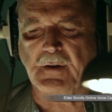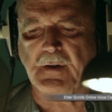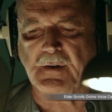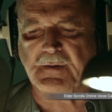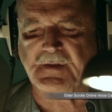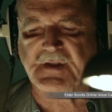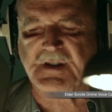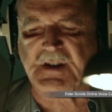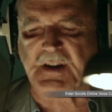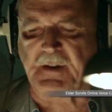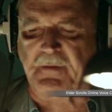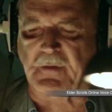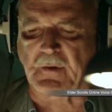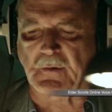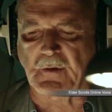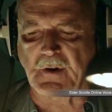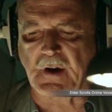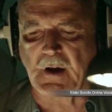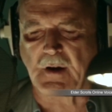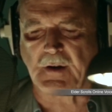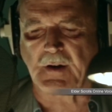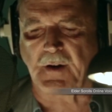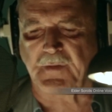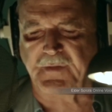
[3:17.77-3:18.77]
and is also
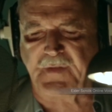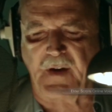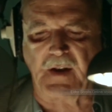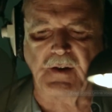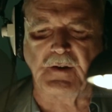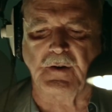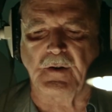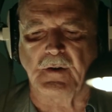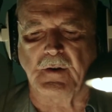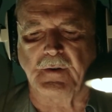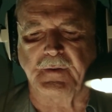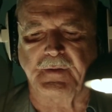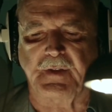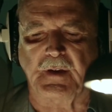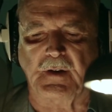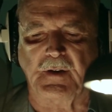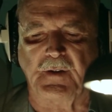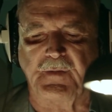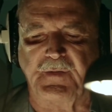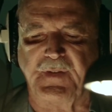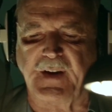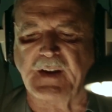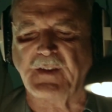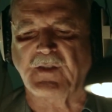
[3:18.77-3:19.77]
known for that Monty
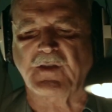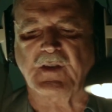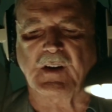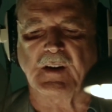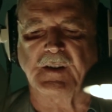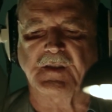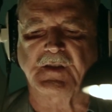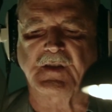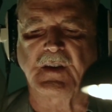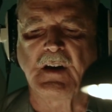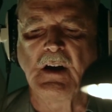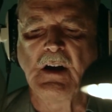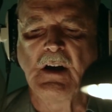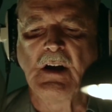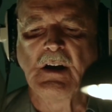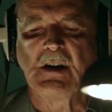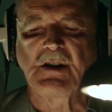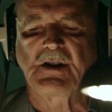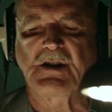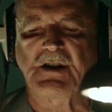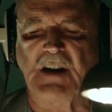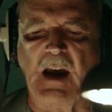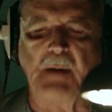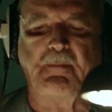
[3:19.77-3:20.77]
Python thing probably
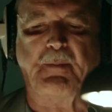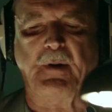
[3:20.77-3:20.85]
no one has